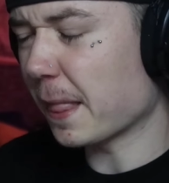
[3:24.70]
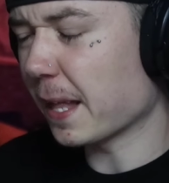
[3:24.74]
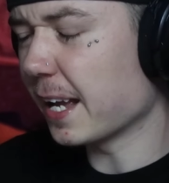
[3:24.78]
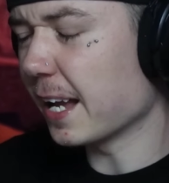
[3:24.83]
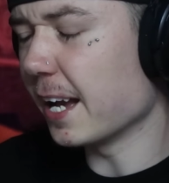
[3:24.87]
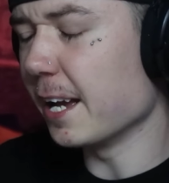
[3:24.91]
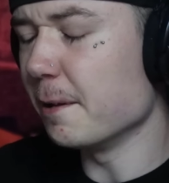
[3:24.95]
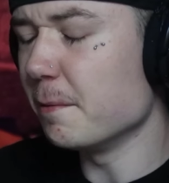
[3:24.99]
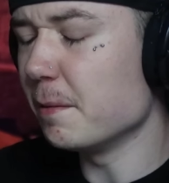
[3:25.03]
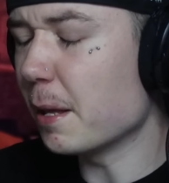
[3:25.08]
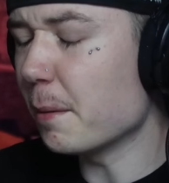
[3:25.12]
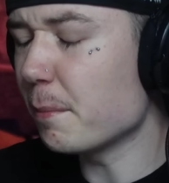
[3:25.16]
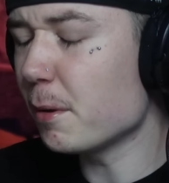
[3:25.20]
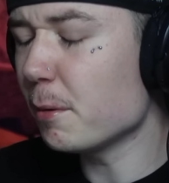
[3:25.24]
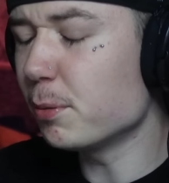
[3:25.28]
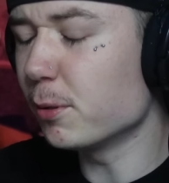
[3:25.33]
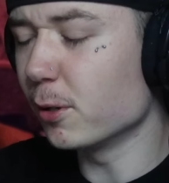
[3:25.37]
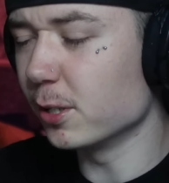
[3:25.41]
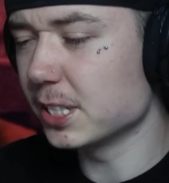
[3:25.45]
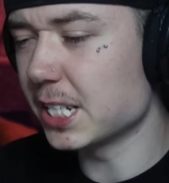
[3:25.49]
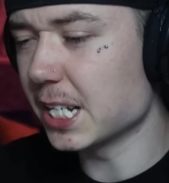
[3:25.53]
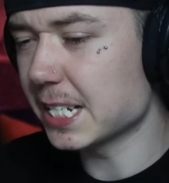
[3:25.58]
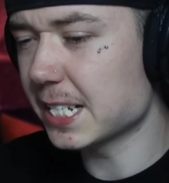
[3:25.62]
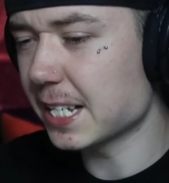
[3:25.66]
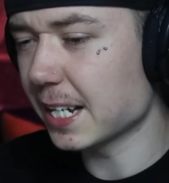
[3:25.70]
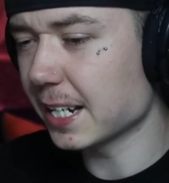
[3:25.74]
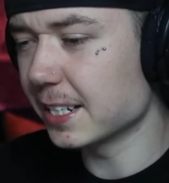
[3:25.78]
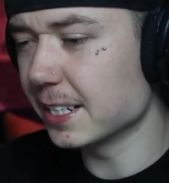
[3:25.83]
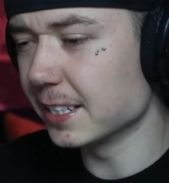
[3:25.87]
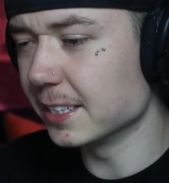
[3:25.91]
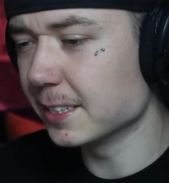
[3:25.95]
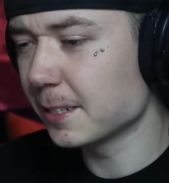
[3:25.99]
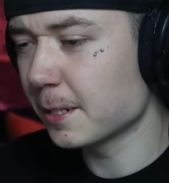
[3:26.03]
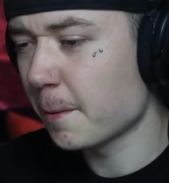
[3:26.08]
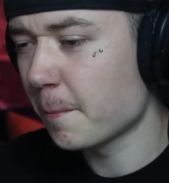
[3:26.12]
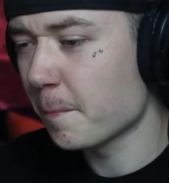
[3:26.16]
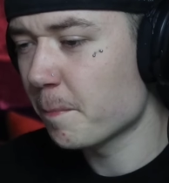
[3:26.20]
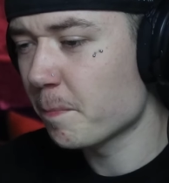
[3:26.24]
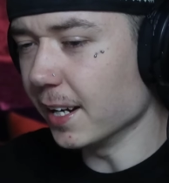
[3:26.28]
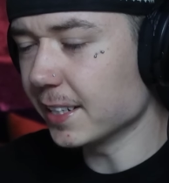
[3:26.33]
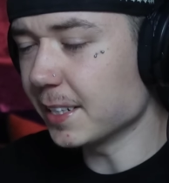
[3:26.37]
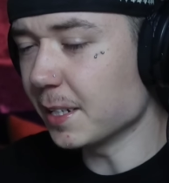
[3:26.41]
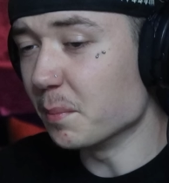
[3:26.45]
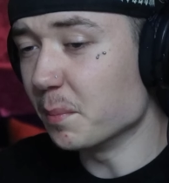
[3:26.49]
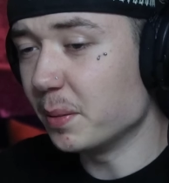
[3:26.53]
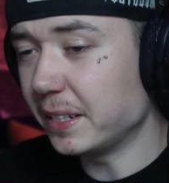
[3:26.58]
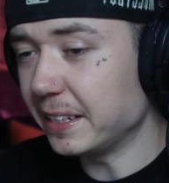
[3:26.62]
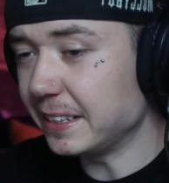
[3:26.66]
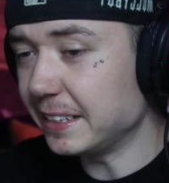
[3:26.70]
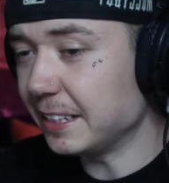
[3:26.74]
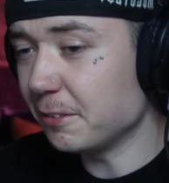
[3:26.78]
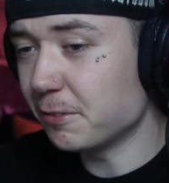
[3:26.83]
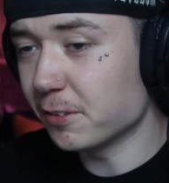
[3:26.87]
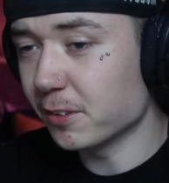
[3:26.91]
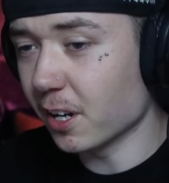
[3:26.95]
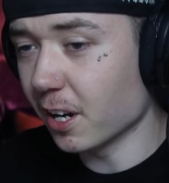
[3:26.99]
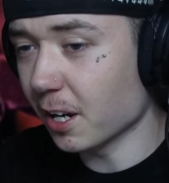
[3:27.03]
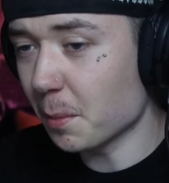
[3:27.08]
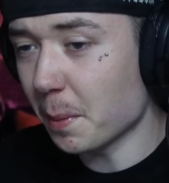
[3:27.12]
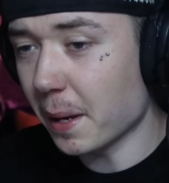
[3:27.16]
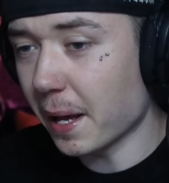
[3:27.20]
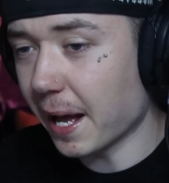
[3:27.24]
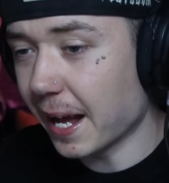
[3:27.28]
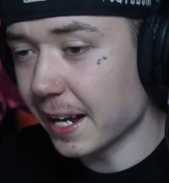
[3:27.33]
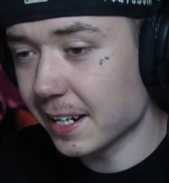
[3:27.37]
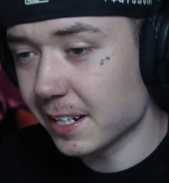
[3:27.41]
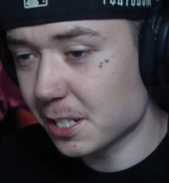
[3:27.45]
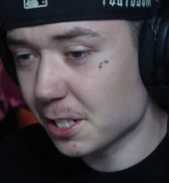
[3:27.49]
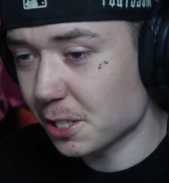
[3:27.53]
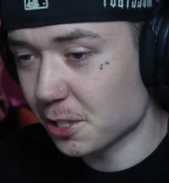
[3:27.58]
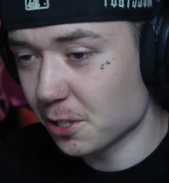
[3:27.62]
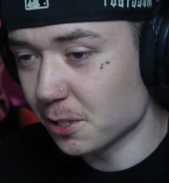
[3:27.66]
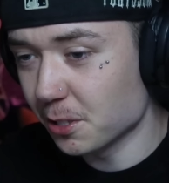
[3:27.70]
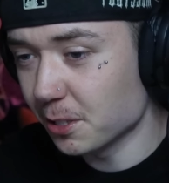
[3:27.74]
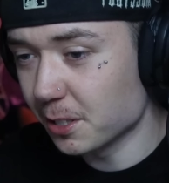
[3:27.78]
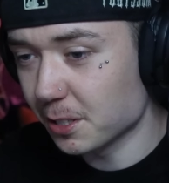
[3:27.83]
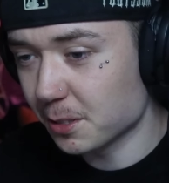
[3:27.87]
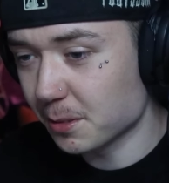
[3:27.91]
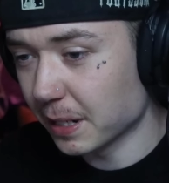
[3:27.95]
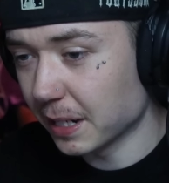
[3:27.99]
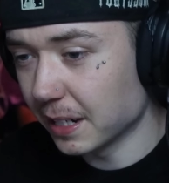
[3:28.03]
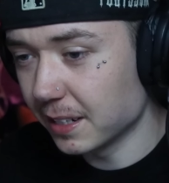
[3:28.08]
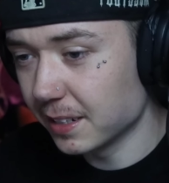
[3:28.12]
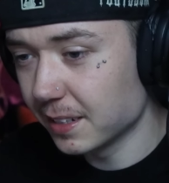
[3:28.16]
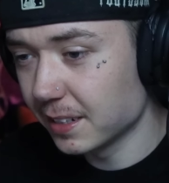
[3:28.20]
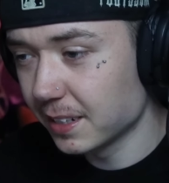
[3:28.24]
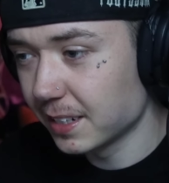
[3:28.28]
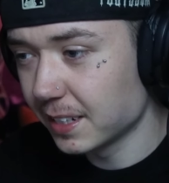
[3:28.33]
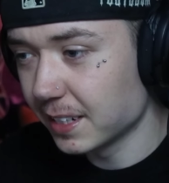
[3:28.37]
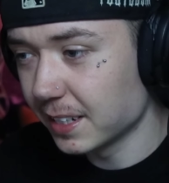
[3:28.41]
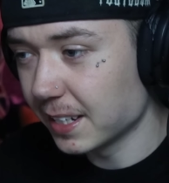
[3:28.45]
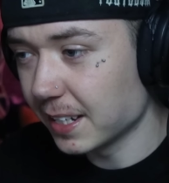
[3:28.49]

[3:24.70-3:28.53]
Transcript: Okay, let me pause there a second. I completely forgot about Angus Young as well,